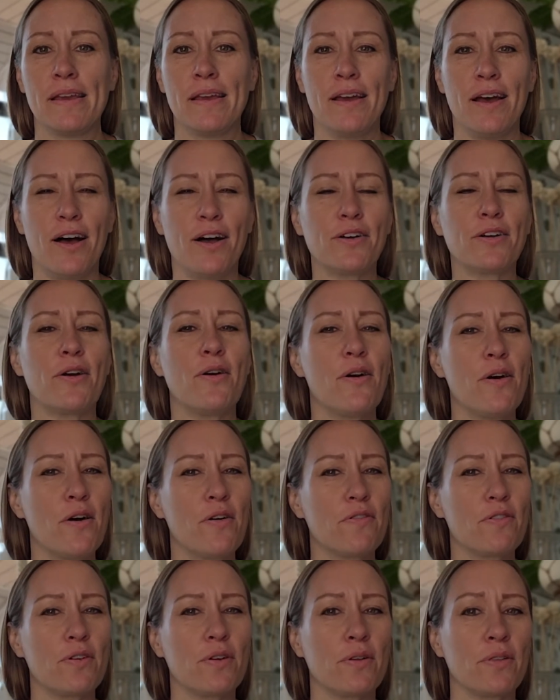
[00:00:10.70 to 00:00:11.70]
I'll go
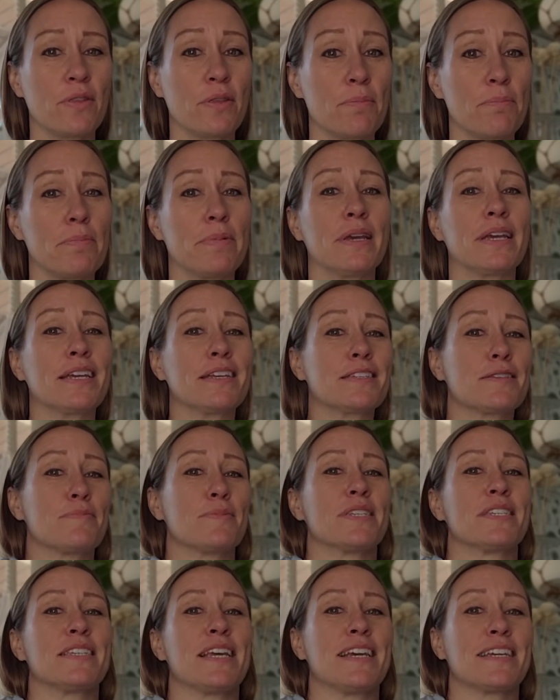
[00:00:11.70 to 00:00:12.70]
over the biggest
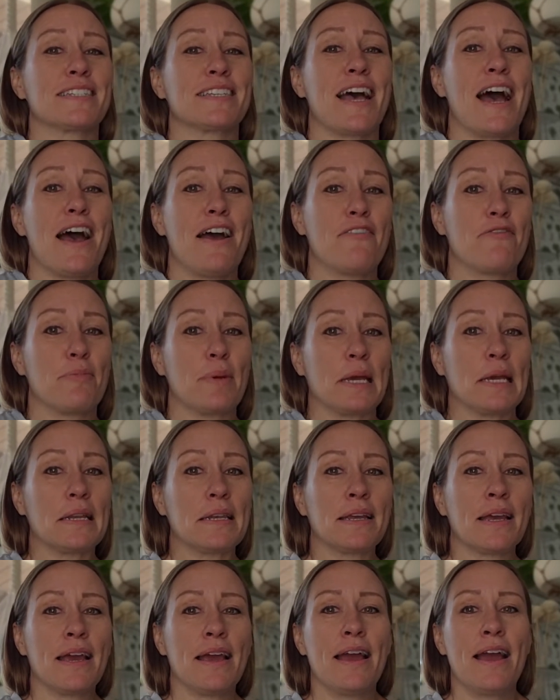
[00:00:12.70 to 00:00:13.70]
mistakes I've
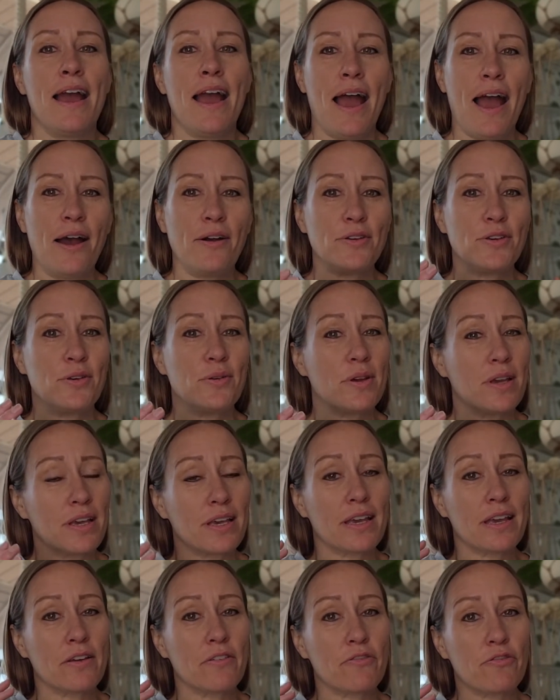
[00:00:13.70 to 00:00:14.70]
made, how you can
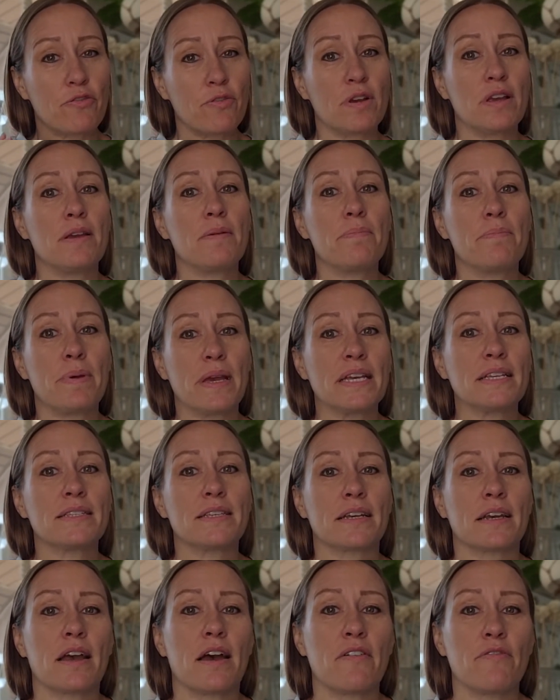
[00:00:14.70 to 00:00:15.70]
get free
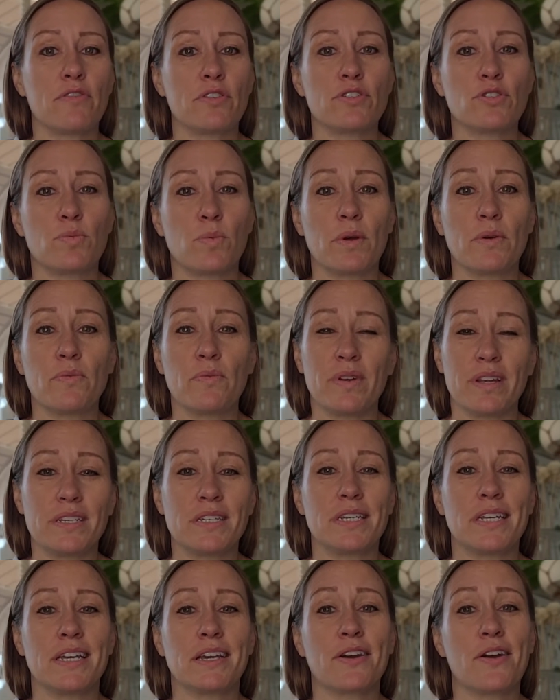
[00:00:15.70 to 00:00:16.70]
basic coverage when
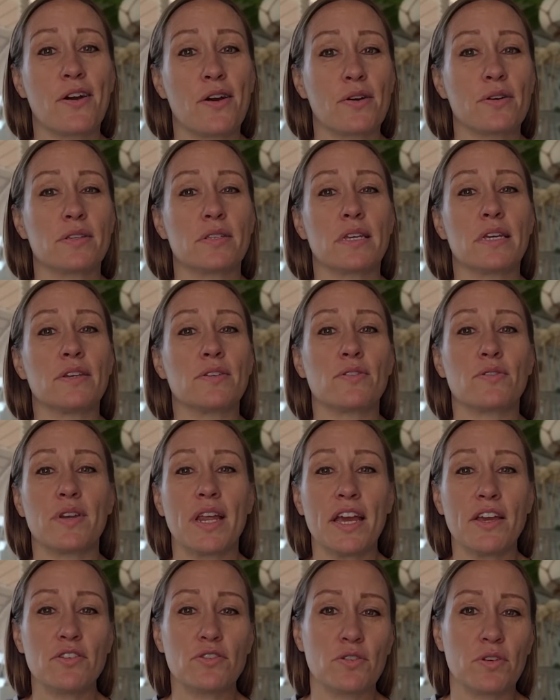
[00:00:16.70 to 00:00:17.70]
renting cars
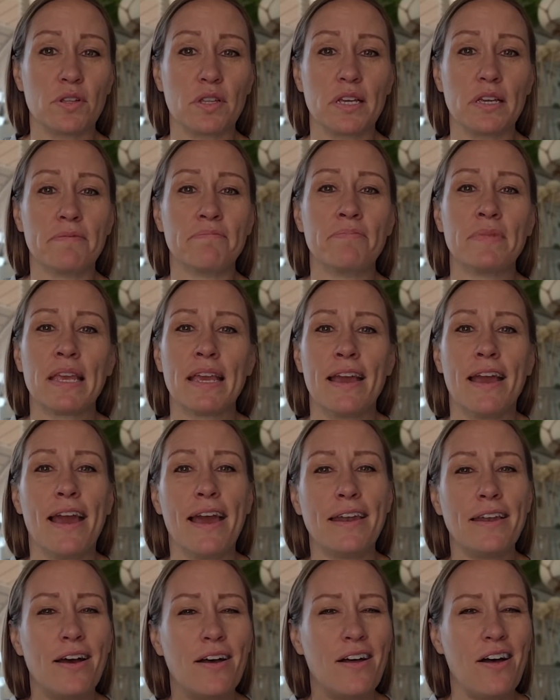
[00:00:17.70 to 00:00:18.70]
internationally,
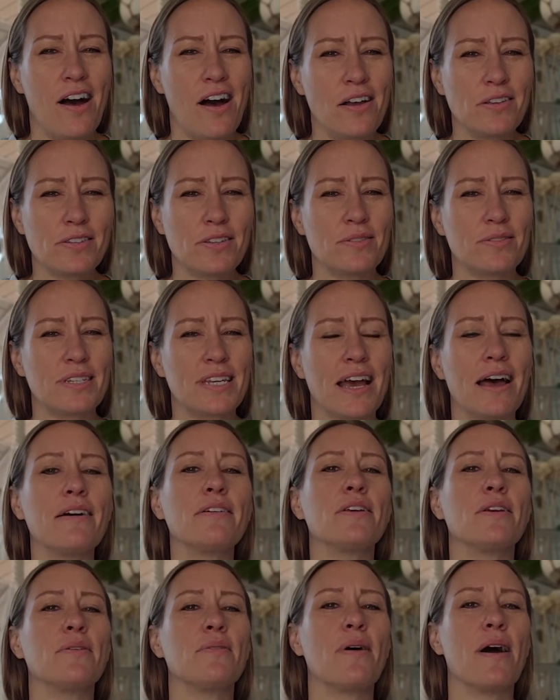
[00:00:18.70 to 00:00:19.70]
and I'll also tell
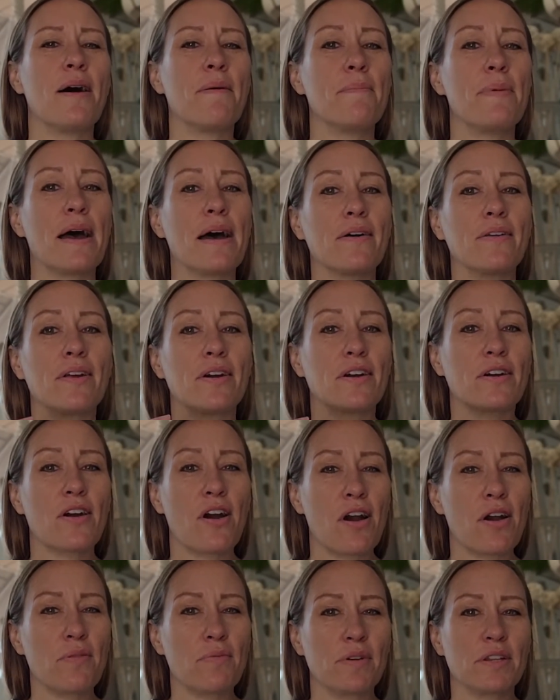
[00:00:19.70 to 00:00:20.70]
you about a
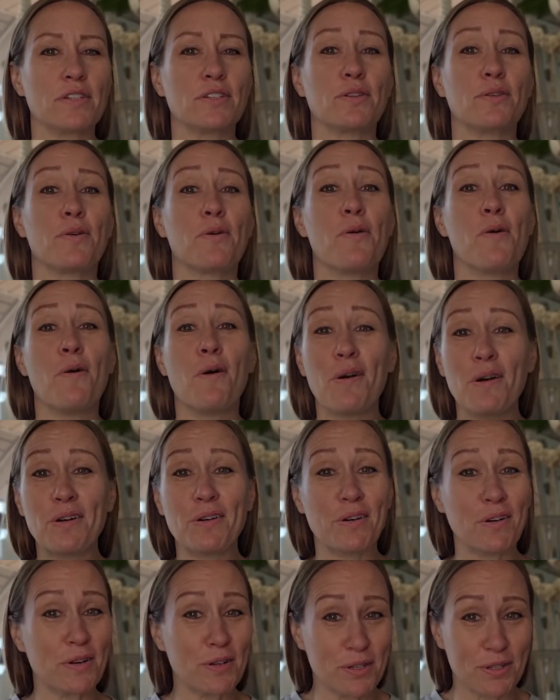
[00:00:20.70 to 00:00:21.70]
car rental
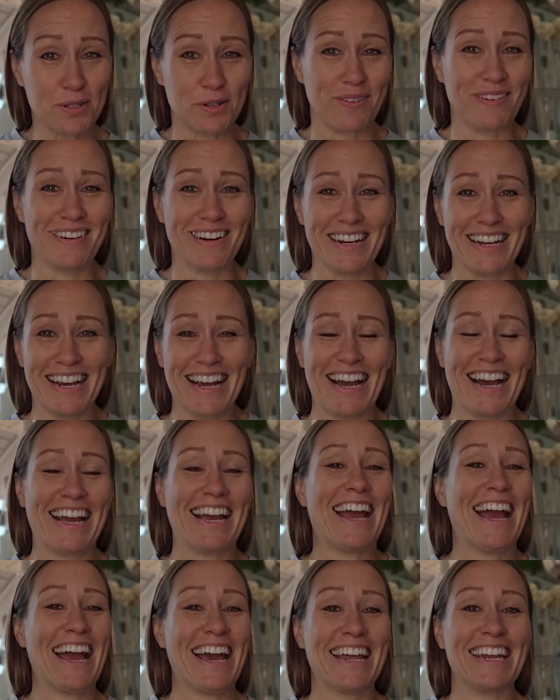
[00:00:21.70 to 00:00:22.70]
horror story I
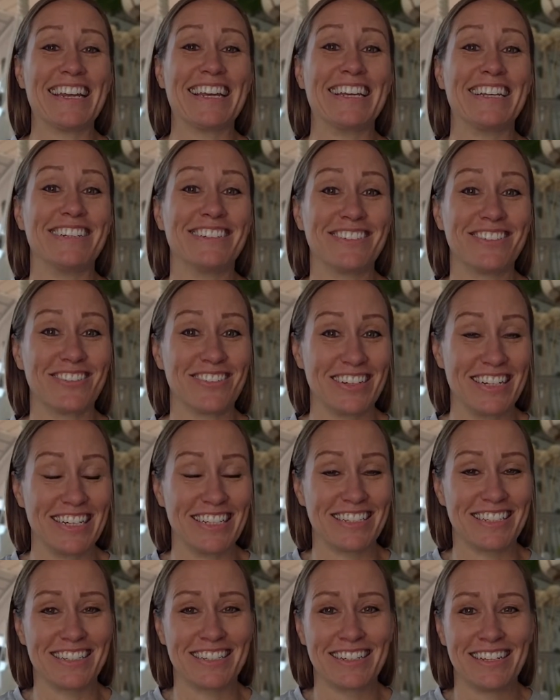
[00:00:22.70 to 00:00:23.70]
had in
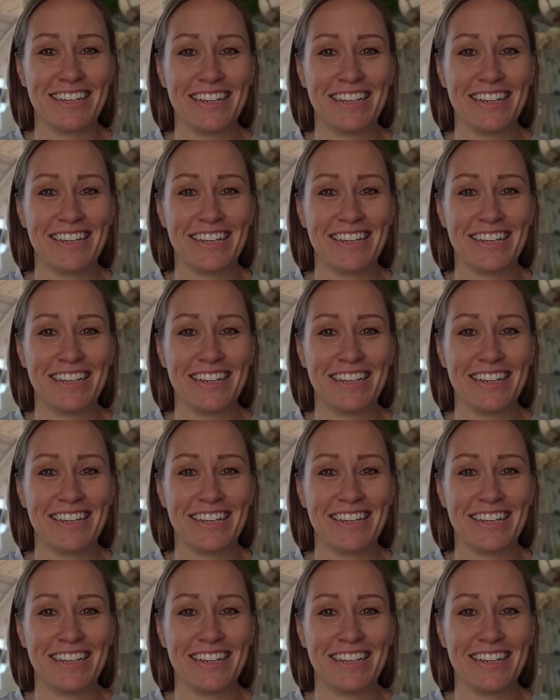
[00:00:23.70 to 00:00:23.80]
Greece.